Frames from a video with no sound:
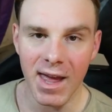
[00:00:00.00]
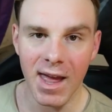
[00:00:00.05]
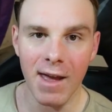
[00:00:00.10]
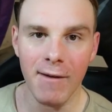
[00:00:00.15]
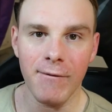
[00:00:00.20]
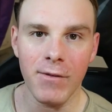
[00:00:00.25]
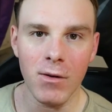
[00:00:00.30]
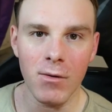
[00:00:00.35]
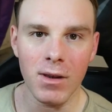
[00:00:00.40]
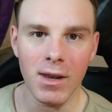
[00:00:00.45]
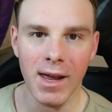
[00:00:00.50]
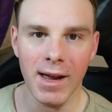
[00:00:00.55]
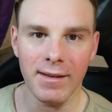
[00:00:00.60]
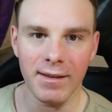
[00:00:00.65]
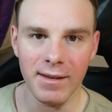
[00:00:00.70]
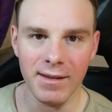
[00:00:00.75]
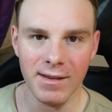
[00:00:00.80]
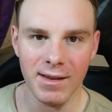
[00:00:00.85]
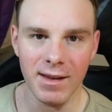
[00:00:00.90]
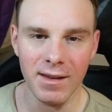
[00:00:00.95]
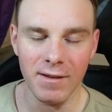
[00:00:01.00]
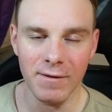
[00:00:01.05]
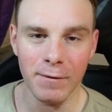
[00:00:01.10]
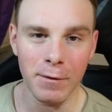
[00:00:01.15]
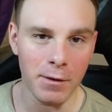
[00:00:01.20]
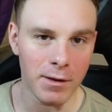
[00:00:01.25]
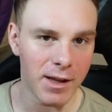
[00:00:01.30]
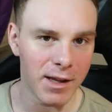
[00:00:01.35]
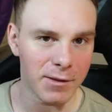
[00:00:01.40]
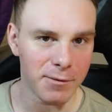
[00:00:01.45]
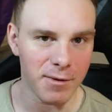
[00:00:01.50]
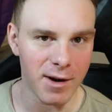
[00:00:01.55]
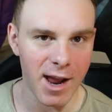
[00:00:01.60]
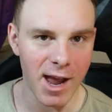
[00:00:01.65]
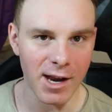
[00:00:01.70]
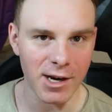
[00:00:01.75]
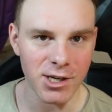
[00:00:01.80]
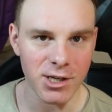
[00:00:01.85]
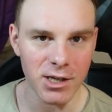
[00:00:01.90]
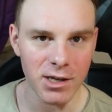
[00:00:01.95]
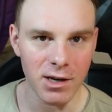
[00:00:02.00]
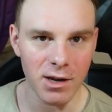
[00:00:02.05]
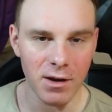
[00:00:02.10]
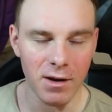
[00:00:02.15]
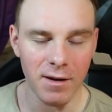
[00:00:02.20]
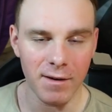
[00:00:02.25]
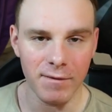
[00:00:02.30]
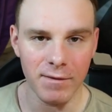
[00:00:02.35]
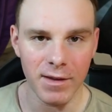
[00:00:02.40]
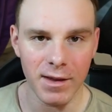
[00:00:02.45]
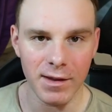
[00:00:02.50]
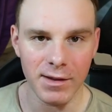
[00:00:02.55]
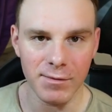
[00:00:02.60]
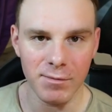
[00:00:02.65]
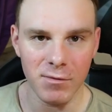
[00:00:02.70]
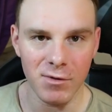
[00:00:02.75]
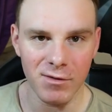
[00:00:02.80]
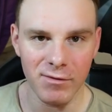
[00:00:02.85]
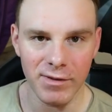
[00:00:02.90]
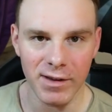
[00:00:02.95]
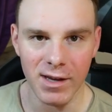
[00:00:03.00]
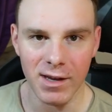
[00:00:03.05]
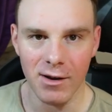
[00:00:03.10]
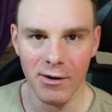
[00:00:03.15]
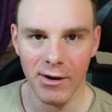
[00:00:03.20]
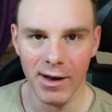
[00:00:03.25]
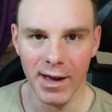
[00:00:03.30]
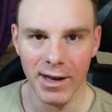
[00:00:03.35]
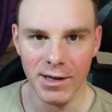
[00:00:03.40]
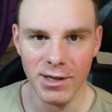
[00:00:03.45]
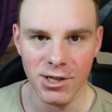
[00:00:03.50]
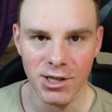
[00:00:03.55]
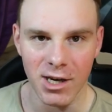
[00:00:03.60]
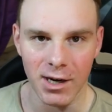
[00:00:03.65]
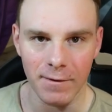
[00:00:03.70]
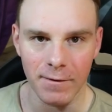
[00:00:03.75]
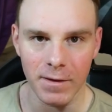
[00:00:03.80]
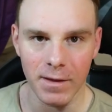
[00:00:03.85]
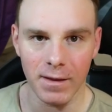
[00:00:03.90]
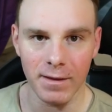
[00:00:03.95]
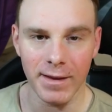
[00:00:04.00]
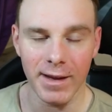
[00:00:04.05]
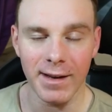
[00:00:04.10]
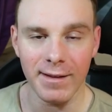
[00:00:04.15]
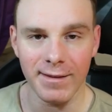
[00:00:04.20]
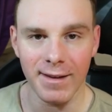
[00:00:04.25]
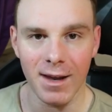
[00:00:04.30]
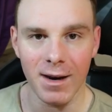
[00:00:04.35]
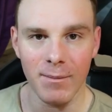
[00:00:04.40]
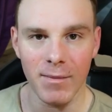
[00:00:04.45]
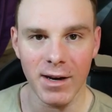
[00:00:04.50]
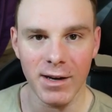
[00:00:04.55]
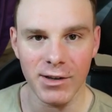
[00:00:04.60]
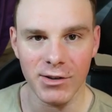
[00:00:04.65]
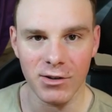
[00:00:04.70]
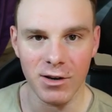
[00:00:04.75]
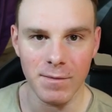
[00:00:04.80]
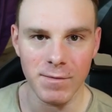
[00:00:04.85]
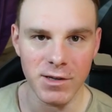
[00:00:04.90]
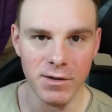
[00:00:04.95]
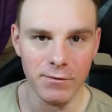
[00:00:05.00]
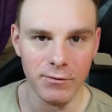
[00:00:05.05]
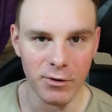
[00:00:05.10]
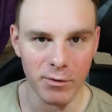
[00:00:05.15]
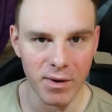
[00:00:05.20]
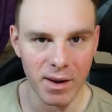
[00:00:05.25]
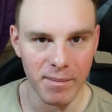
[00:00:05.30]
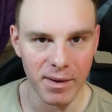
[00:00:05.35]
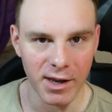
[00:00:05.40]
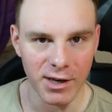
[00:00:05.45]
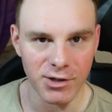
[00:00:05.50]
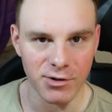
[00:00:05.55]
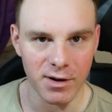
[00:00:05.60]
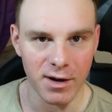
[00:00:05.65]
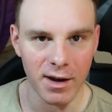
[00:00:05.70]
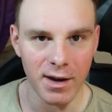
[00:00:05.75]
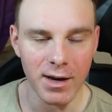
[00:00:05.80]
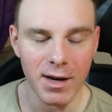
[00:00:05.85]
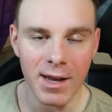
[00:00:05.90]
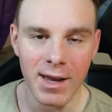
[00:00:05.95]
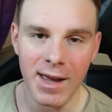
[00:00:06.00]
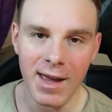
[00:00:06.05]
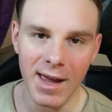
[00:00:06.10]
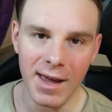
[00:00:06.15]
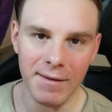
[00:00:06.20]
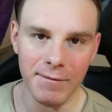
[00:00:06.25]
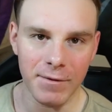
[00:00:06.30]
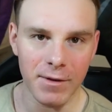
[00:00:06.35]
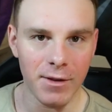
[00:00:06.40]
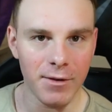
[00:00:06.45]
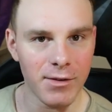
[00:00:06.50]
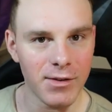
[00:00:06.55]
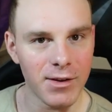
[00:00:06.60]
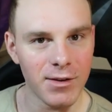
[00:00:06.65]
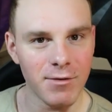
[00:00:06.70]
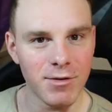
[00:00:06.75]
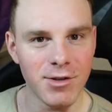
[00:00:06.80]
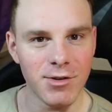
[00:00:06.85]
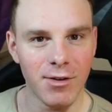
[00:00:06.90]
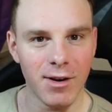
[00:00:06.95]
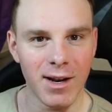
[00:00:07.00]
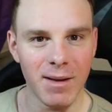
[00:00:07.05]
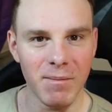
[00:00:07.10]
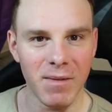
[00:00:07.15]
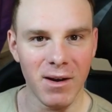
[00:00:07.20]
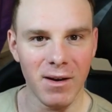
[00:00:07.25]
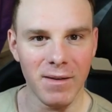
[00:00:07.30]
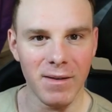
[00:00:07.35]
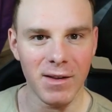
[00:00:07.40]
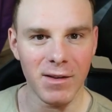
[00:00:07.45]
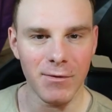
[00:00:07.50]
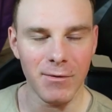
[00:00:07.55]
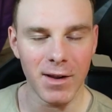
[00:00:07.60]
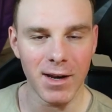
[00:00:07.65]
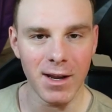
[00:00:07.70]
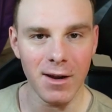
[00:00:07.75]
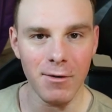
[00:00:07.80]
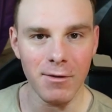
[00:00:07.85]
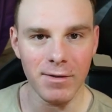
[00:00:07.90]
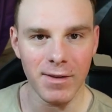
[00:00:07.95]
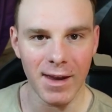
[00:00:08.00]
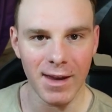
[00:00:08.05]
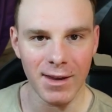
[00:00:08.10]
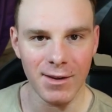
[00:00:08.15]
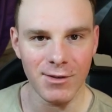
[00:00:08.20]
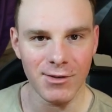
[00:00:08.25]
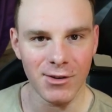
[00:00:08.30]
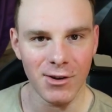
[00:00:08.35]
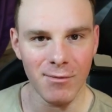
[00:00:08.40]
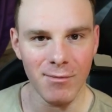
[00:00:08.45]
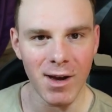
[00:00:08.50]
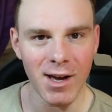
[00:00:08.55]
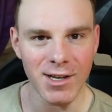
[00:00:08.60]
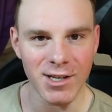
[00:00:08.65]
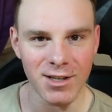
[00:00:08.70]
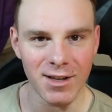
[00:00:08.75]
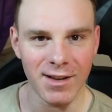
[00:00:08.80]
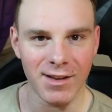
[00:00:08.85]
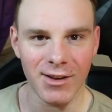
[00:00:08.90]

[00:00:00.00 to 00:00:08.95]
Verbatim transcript: If you would like to see the full length reaction of this movie, go ahead and check for the link down in my description for my Patreon. And for those of you joining me on this video, thank you so much.